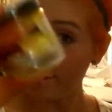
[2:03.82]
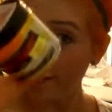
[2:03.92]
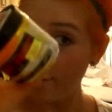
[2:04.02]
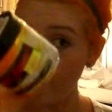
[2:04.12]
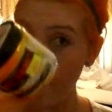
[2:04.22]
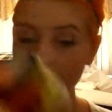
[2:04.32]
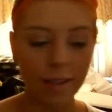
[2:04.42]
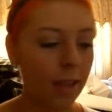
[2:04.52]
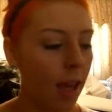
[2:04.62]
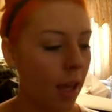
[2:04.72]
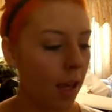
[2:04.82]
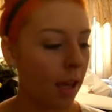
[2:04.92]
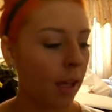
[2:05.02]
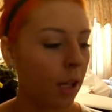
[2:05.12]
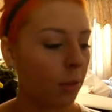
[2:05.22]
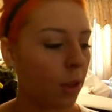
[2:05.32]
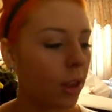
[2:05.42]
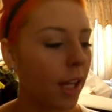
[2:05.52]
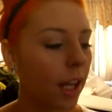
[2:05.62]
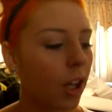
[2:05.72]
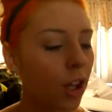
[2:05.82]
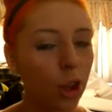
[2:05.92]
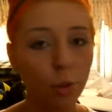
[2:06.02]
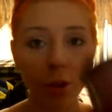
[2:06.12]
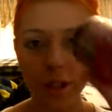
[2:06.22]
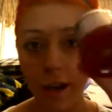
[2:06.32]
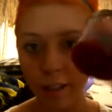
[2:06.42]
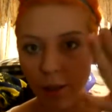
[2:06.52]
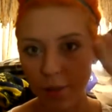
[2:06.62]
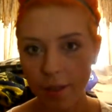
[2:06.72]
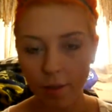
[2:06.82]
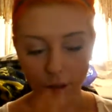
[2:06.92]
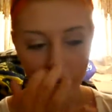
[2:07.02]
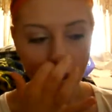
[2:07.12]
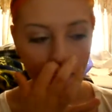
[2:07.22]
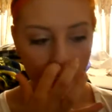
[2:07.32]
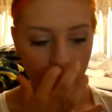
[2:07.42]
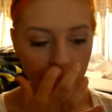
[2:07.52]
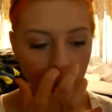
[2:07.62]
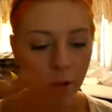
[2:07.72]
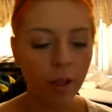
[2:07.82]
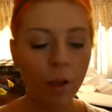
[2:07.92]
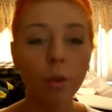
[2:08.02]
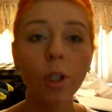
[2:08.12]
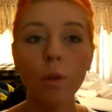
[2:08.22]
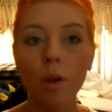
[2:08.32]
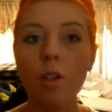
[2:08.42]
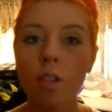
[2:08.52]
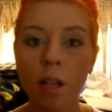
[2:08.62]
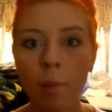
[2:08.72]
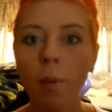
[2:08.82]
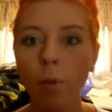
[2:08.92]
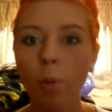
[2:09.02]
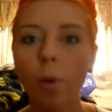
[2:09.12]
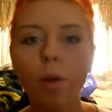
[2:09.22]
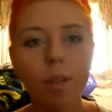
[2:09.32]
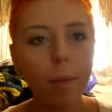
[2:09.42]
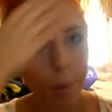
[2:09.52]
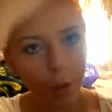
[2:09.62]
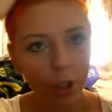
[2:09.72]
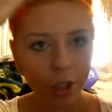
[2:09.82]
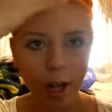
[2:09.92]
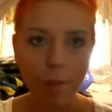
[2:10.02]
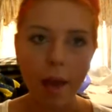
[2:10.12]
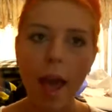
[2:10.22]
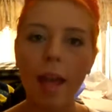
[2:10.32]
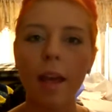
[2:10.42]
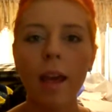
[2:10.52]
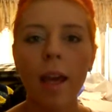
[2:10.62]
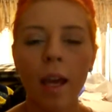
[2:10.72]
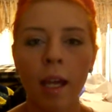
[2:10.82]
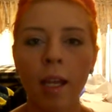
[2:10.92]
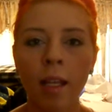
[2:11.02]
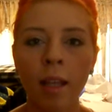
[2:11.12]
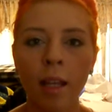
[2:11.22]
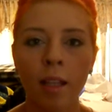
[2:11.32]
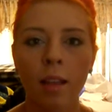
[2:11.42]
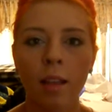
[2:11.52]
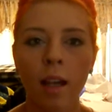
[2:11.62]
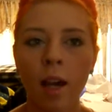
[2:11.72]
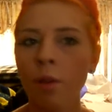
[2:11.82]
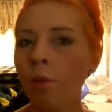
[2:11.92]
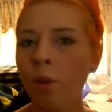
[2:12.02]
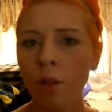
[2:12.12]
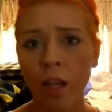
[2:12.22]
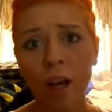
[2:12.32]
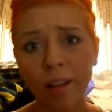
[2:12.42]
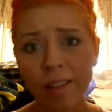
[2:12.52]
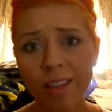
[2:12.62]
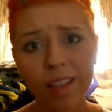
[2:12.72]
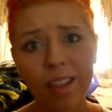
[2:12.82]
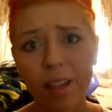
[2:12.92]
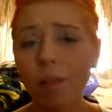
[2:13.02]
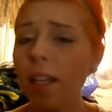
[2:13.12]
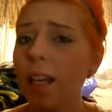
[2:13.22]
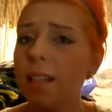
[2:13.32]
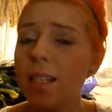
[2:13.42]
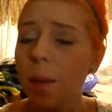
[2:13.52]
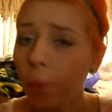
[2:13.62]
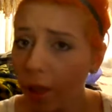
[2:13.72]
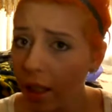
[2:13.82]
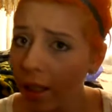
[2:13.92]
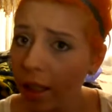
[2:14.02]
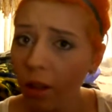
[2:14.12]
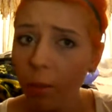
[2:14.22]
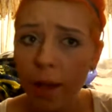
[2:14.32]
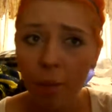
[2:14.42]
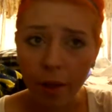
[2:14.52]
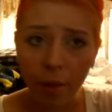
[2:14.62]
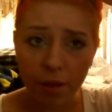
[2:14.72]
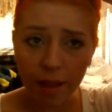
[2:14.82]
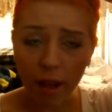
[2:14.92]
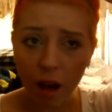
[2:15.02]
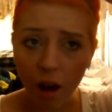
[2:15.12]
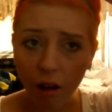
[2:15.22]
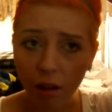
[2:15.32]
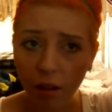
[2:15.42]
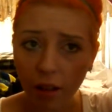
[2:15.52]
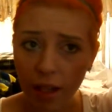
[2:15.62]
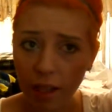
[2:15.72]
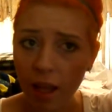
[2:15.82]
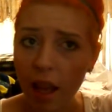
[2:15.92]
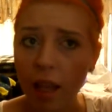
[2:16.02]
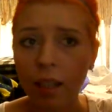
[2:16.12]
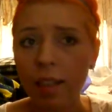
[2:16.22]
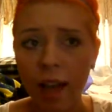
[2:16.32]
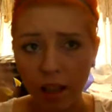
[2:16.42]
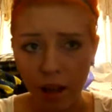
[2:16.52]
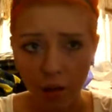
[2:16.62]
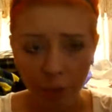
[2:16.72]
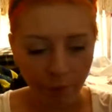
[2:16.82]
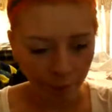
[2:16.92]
of this in with like 3 dollops of the red, and it came out like really orange in my blue bowl. So I'm like putting it on my head, and like, I don't know, the colors look like they were like separating a little bit, but it was like all like yellow,